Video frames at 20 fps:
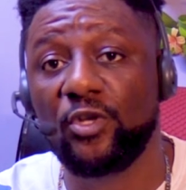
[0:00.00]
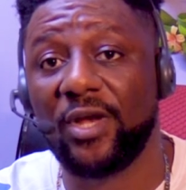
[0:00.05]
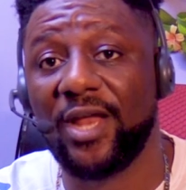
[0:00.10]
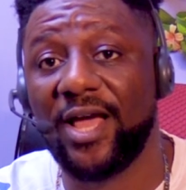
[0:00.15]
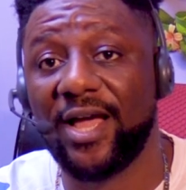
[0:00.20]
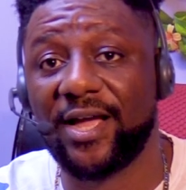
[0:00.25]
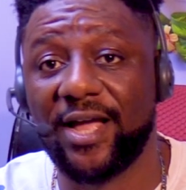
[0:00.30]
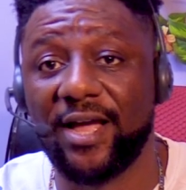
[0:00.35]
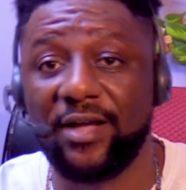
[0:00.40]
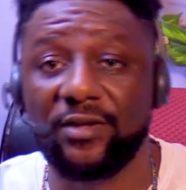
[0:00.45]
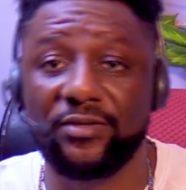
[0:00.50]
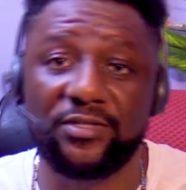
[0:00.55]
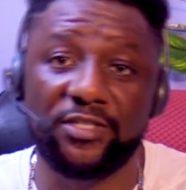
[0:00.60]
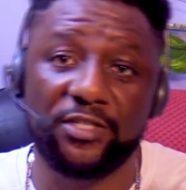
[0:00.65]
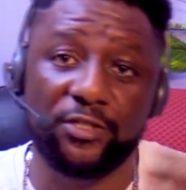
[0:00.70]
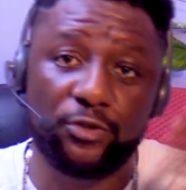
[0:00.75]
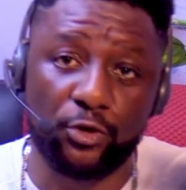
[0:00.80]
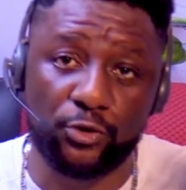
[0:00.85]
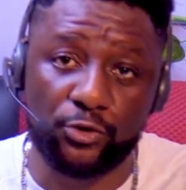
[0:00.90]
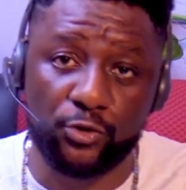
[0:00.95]
dollar account
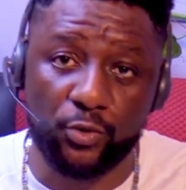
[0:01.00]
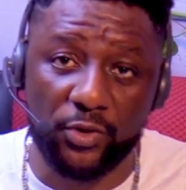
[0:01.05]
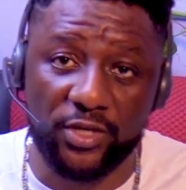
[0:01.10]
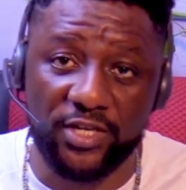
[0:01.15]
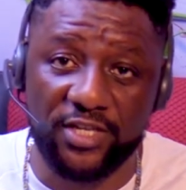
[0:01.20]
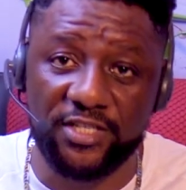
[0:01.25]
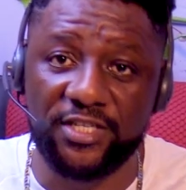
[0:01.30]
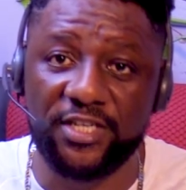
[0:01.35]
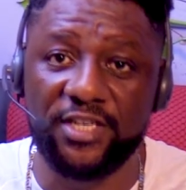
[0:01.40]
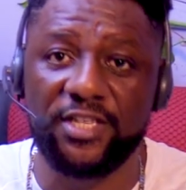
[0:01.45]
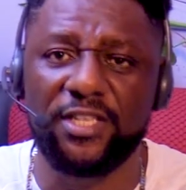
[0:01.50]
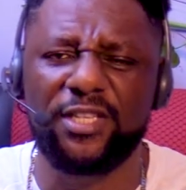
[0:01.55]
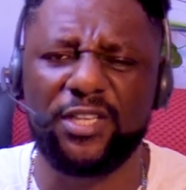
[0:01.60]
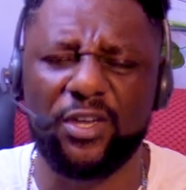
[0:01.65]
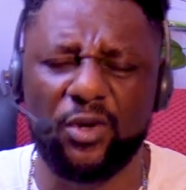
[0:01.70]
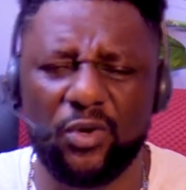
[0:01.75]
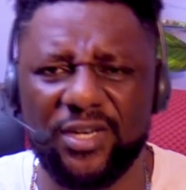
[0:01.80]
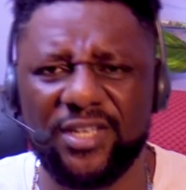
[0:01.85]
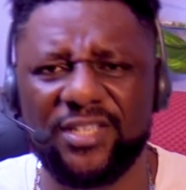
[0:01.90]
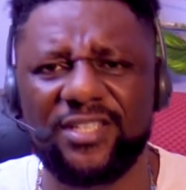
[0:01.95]
is also easy. The
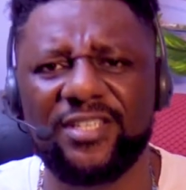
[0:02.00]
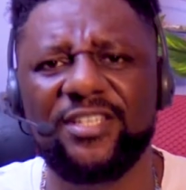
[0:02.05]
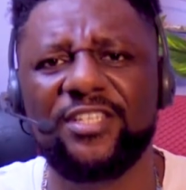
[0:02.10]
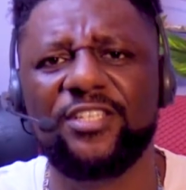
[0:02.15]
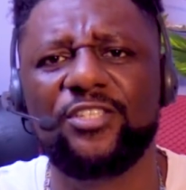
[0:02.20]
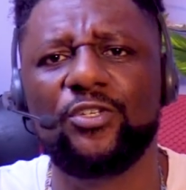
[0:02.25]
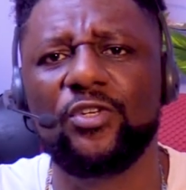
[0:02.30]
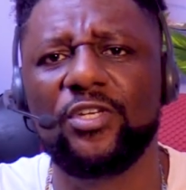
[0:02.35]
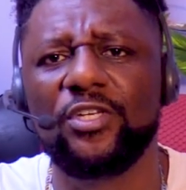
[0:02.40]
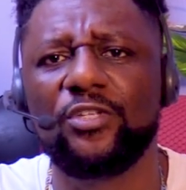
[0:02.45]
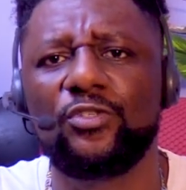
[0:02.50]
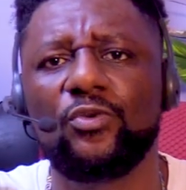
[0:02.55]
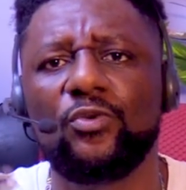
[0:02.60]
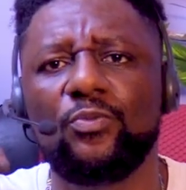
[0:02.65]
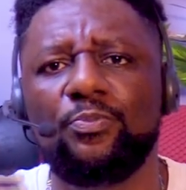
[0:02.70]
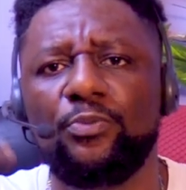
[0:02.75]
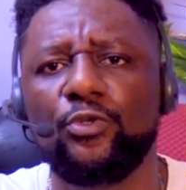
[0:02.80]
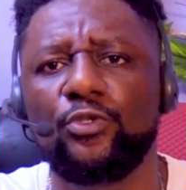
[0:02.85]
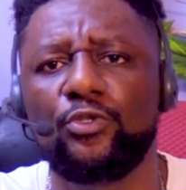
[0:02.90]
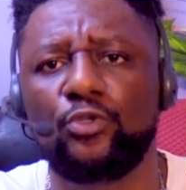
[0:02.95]
only thing is you need to
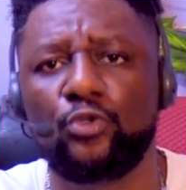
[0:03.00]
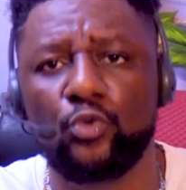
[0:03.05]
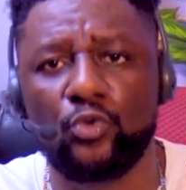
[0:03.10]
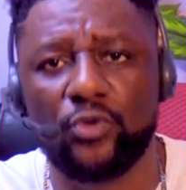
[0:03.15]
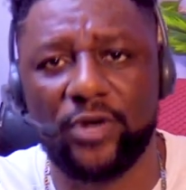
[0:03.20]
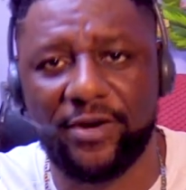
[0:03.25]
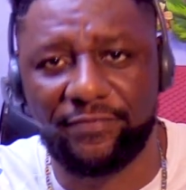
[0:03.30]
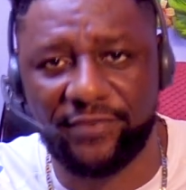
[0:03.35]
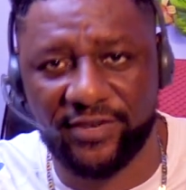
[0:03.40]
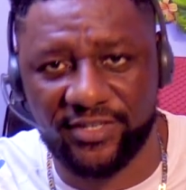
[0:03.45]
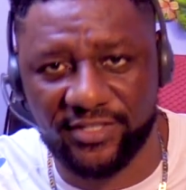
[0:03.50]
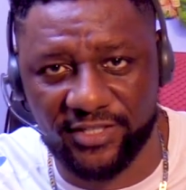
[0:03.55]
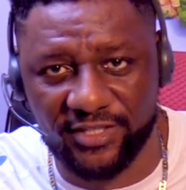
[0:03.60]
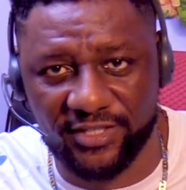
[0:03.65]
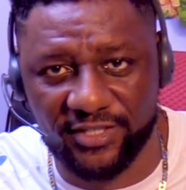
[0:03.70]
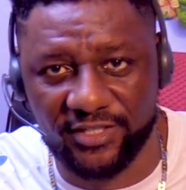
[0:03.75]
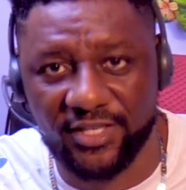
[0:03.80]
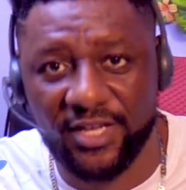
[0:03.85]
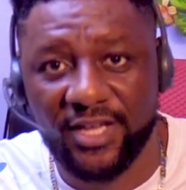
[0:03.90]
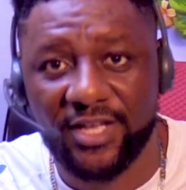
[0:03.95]
put two
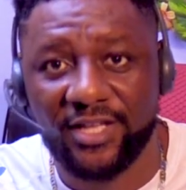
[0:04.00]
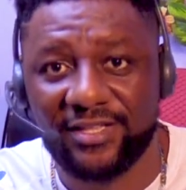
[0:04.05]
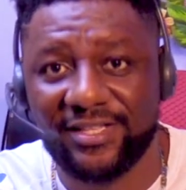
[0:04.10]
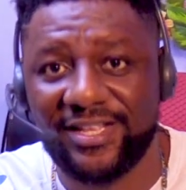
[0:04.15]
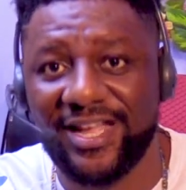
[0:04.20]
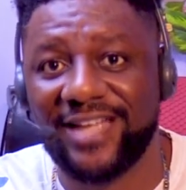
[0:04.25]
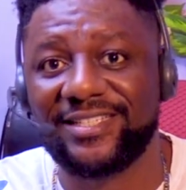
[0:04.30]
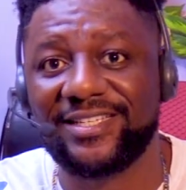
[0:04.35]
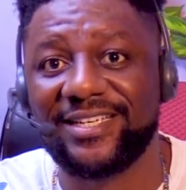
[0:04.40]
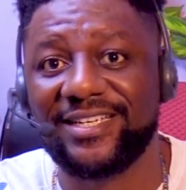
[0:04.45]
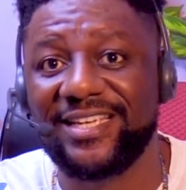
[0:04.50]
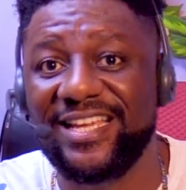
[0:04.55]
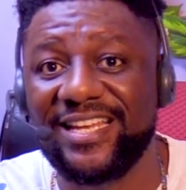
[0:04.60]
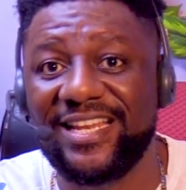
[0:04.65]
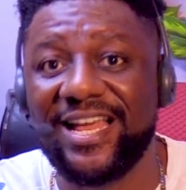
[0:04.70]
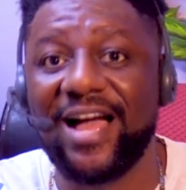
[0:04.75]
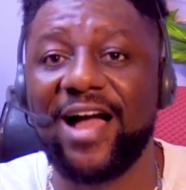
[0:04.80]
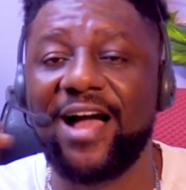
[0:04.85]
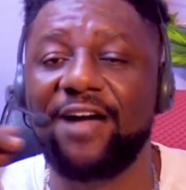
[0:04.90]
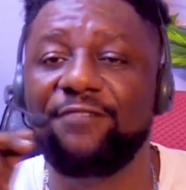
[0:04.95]
references that
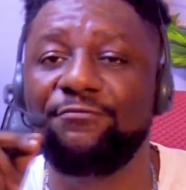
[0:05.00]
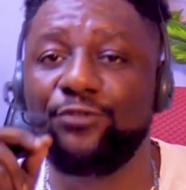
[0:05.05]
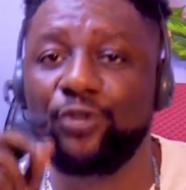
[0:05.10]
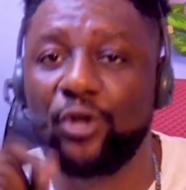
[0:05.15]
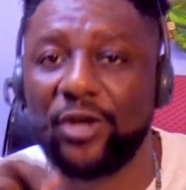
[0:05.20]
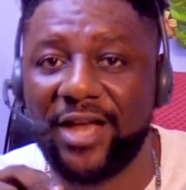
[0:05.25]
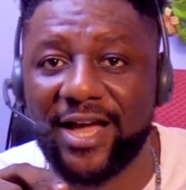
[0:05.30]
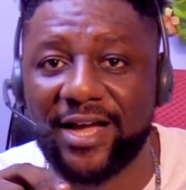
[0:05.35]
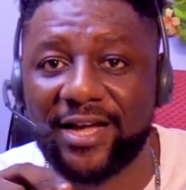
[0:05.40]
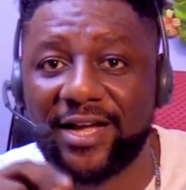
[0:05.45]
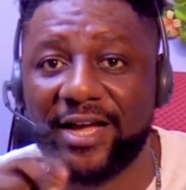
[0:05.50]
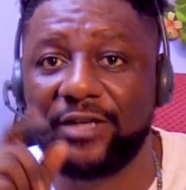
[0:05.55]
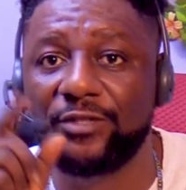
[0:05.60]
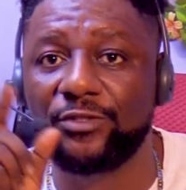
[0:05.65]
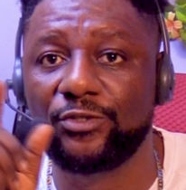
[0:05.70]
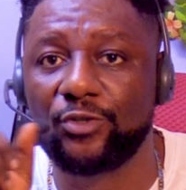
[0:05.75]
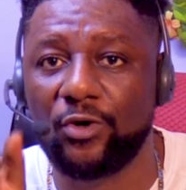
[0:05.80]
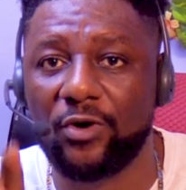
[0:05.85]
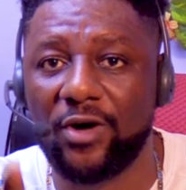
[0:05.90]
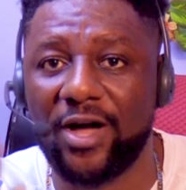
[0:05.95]
either have dollar
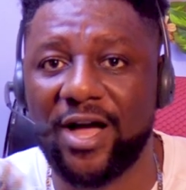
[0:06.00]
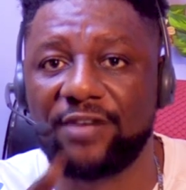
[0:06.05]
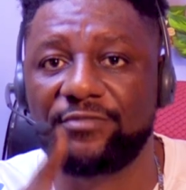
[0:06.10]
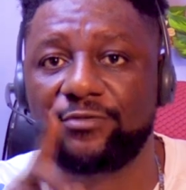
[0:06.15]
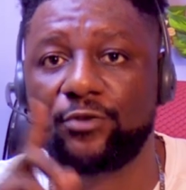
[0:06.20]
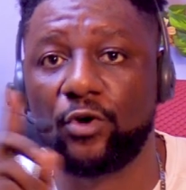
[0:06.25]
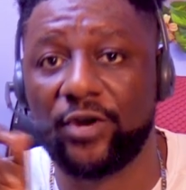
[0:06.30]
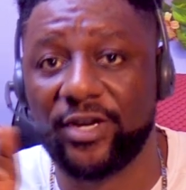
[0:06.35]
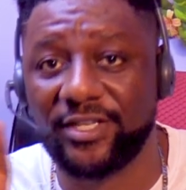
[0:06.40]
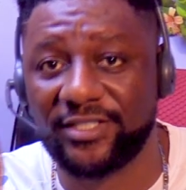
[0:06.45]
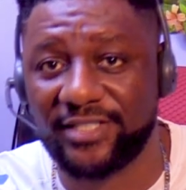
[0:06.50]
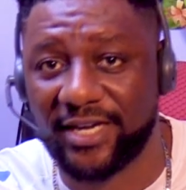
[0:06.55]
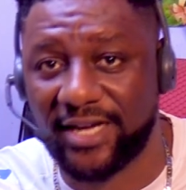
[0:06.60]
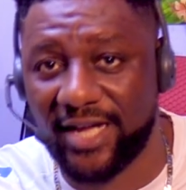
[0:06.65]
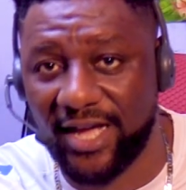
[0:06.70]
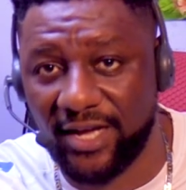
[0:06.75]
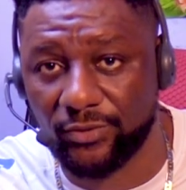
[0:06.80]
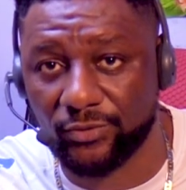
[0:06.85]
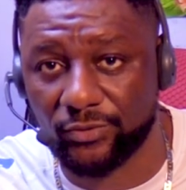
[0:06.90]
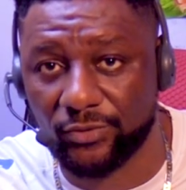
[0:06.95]
account or have current
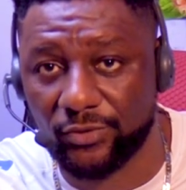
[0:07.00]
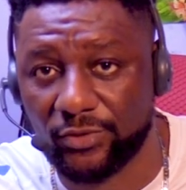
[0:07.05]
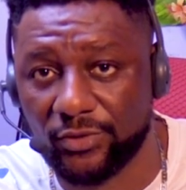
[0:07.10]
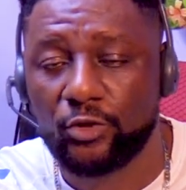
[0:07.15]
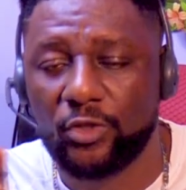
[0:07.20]
account.